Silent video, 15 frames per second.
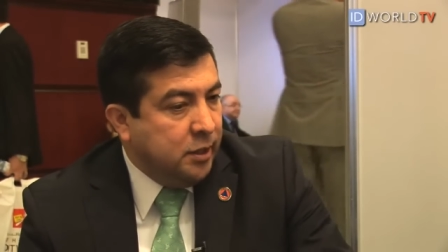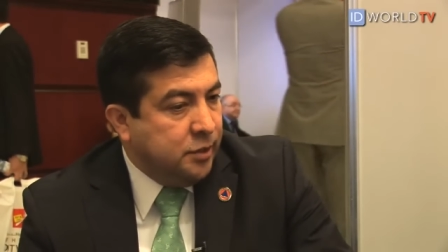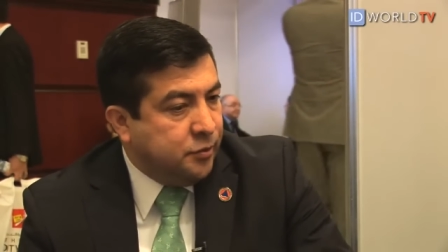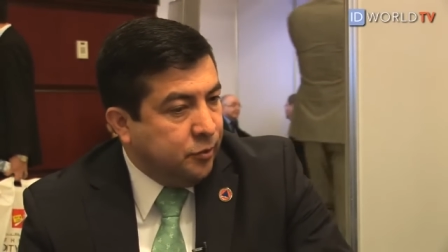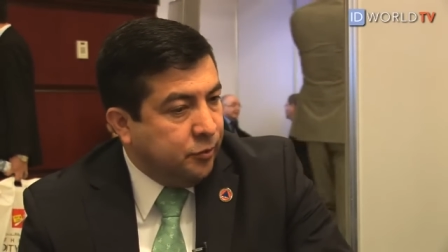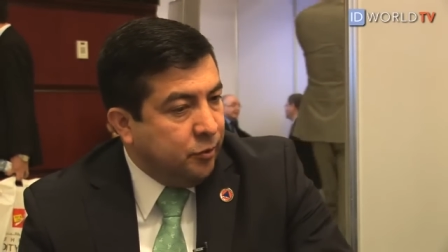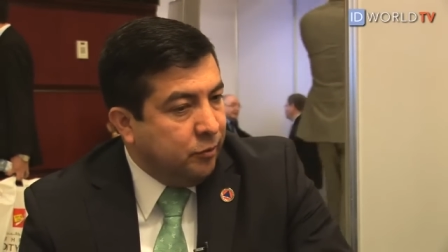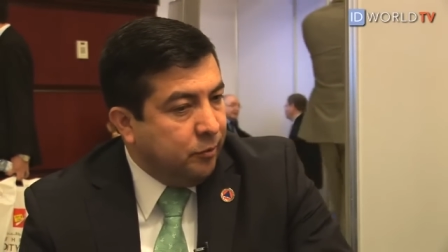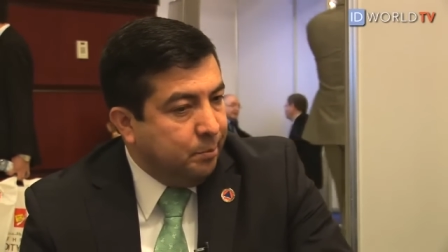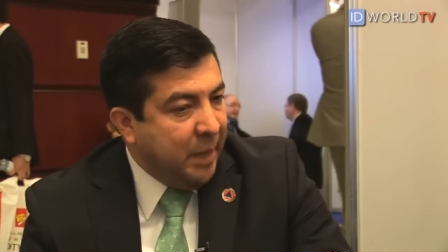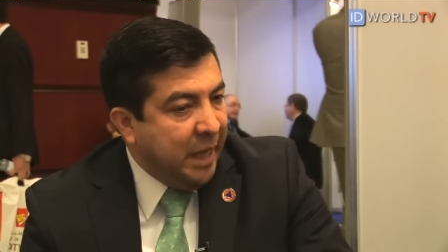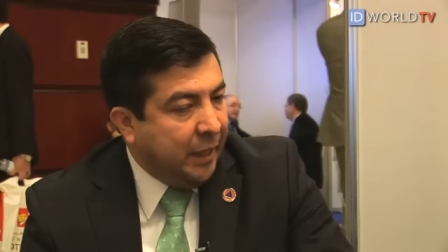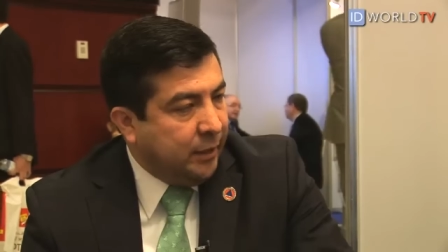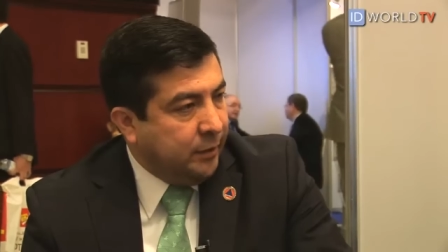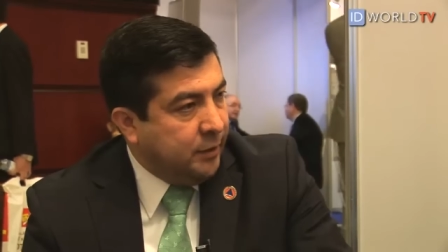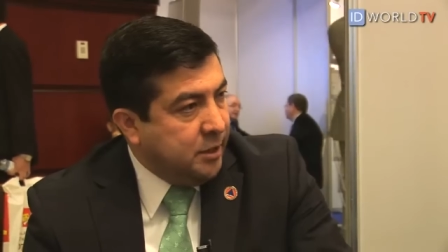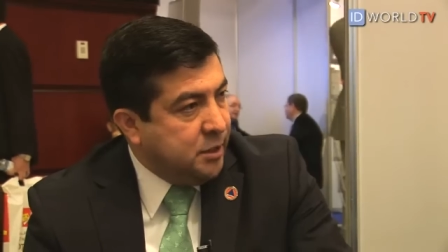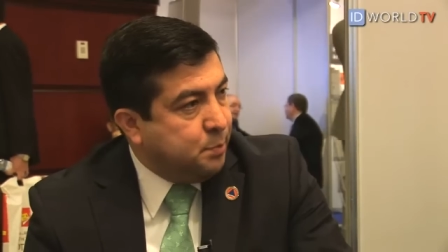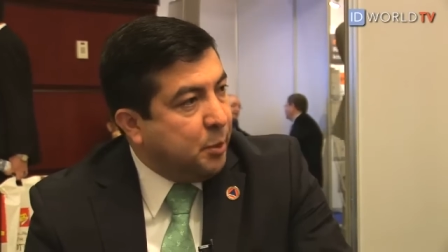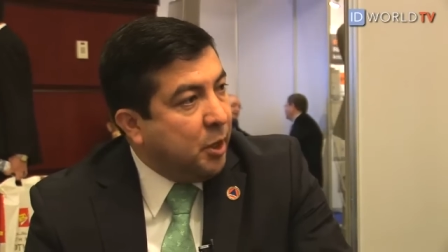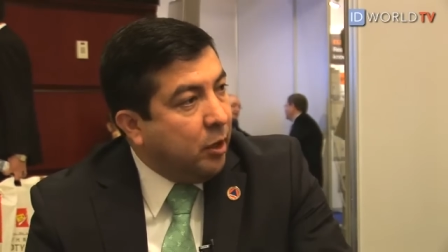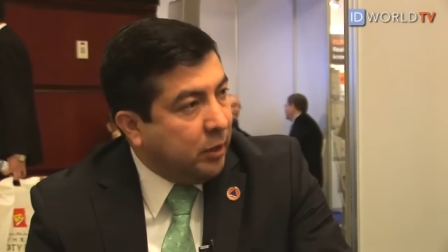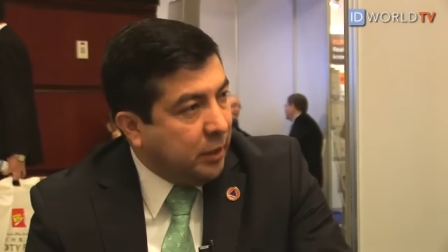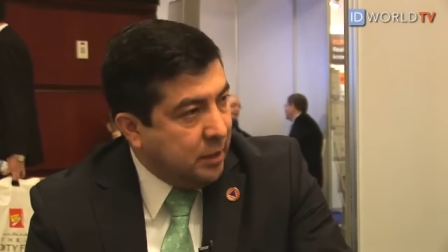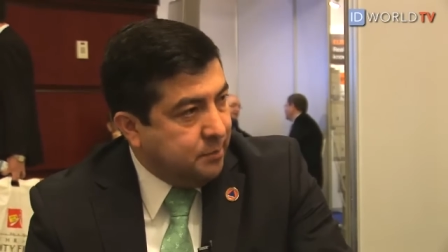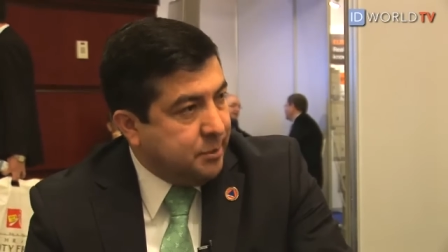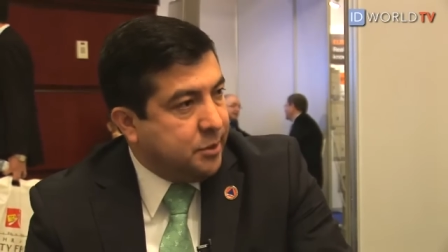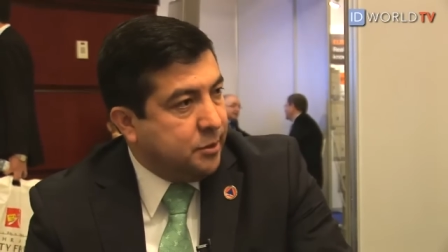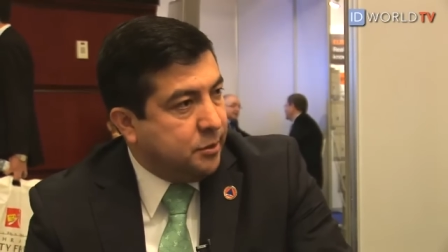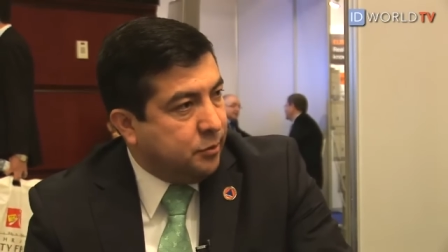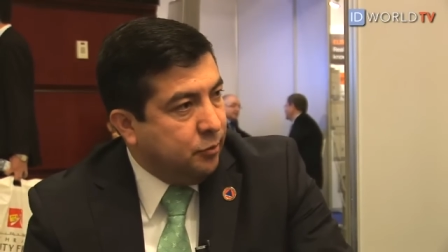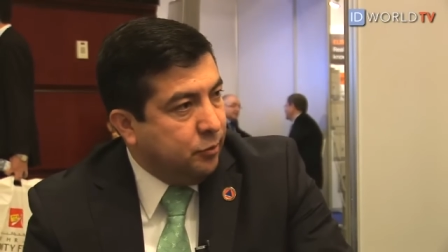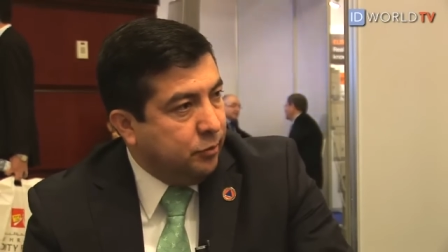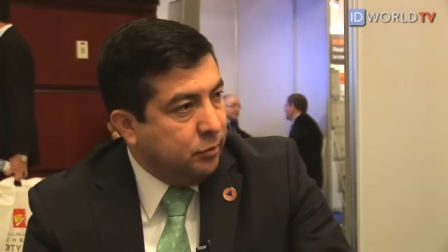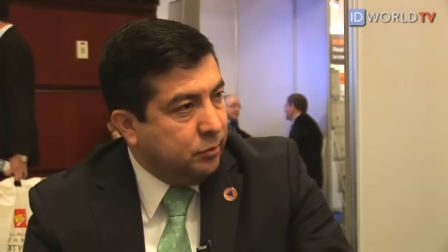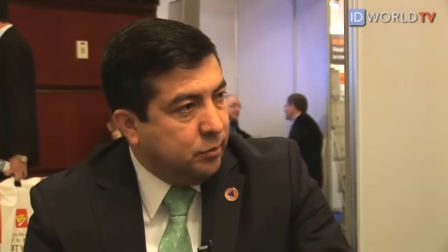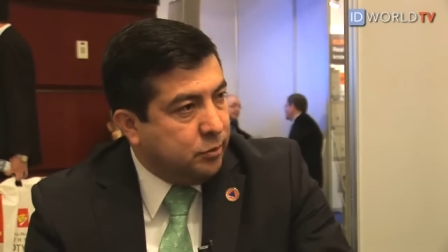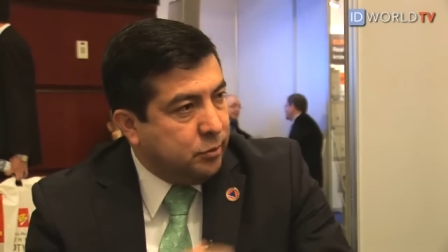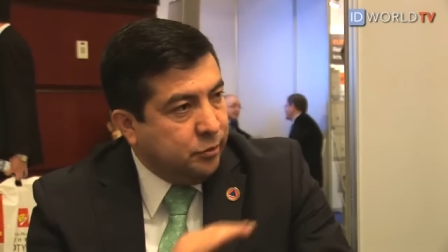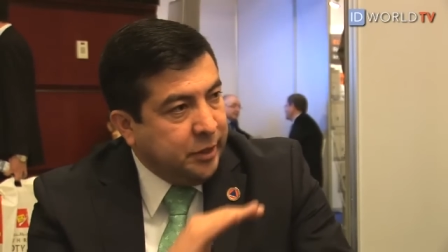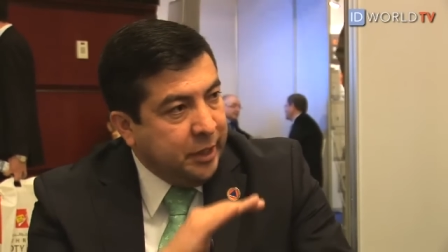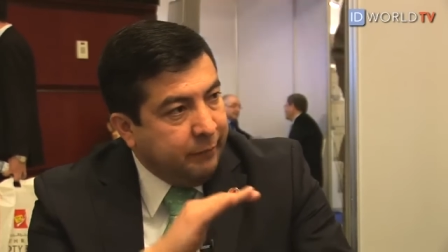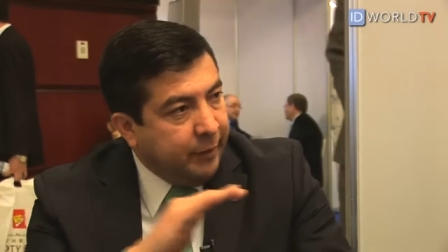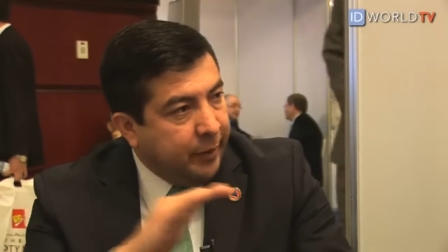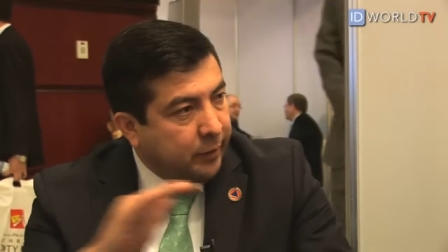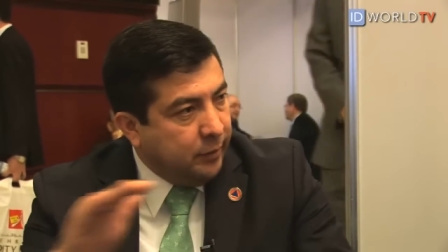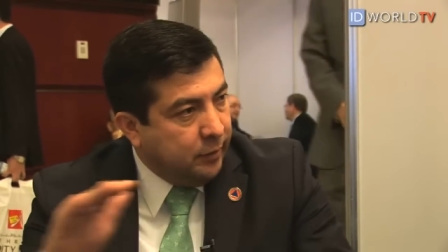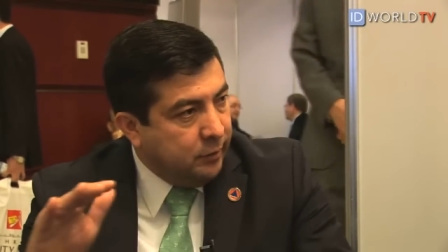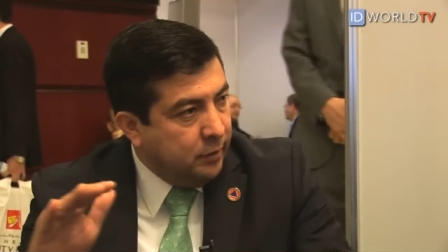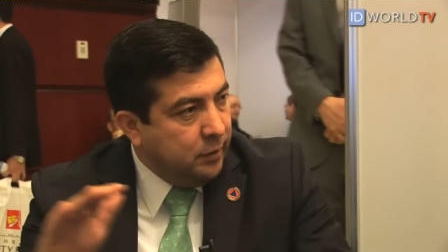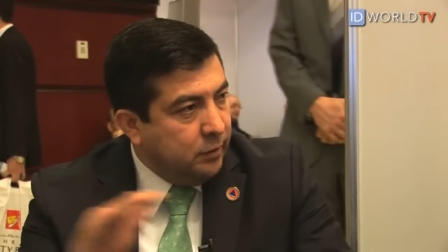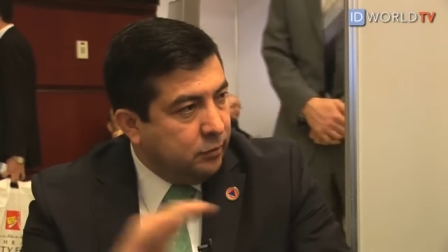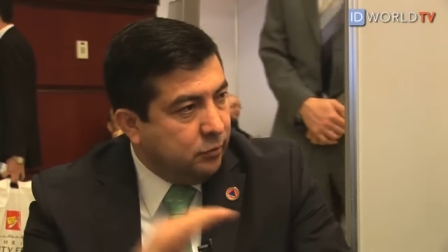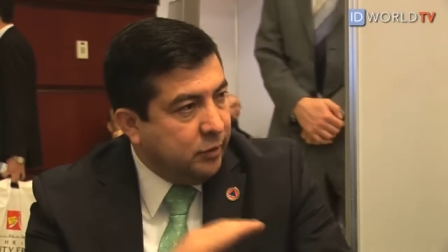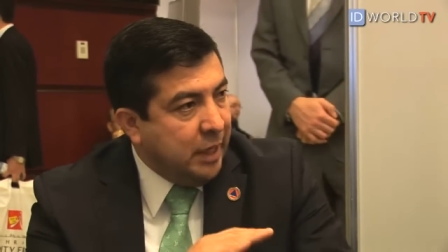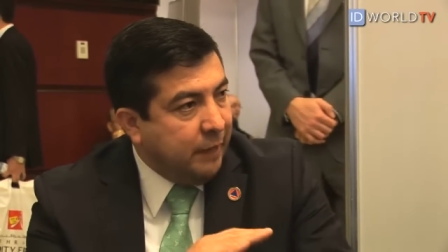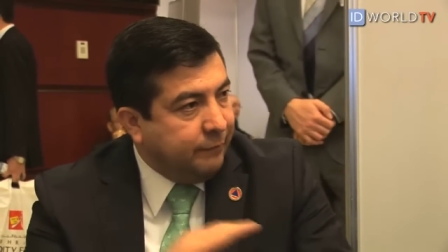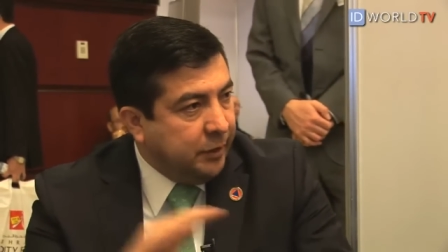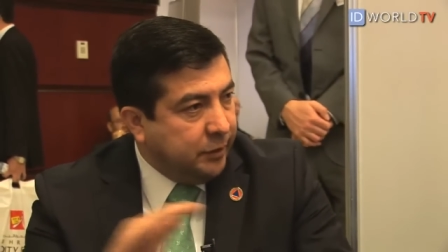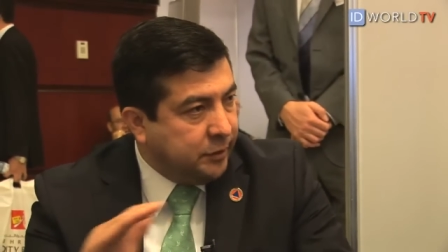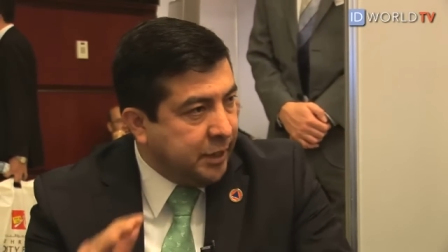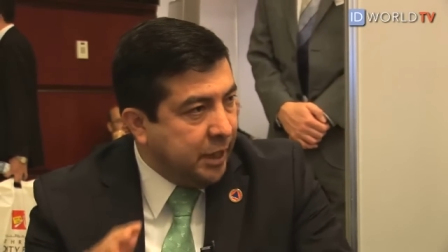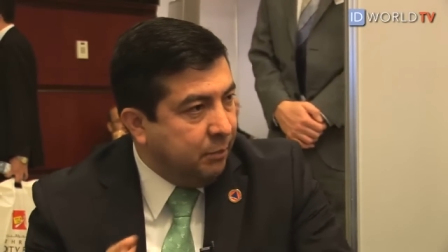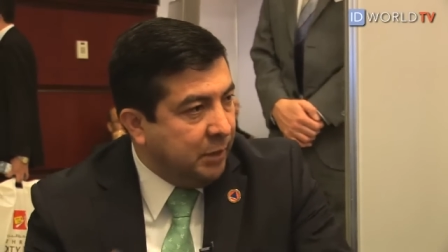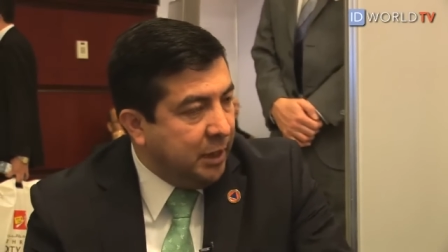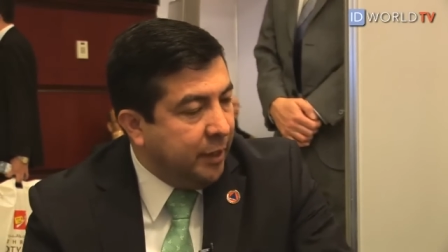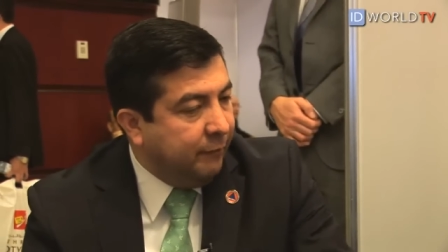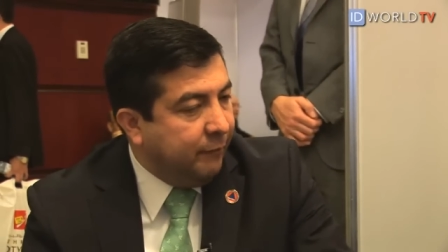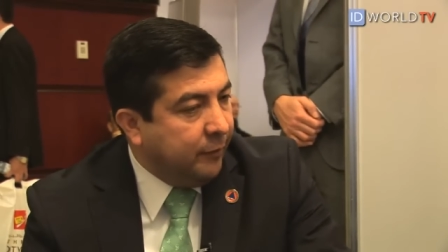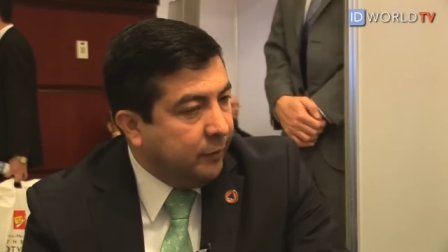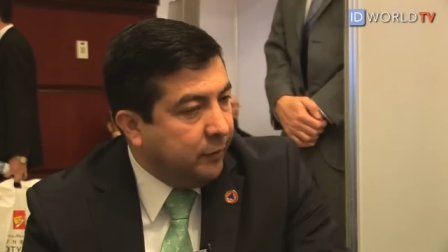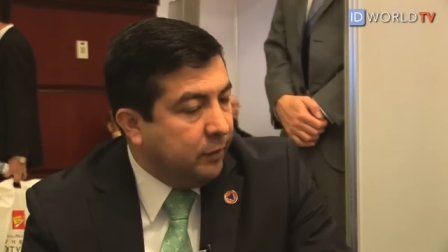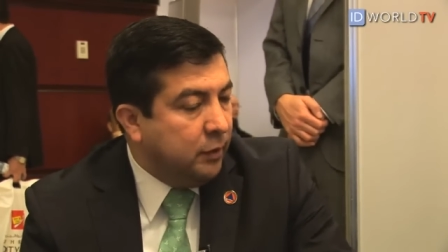You don't make these programs to to level, yeah. to have the same level.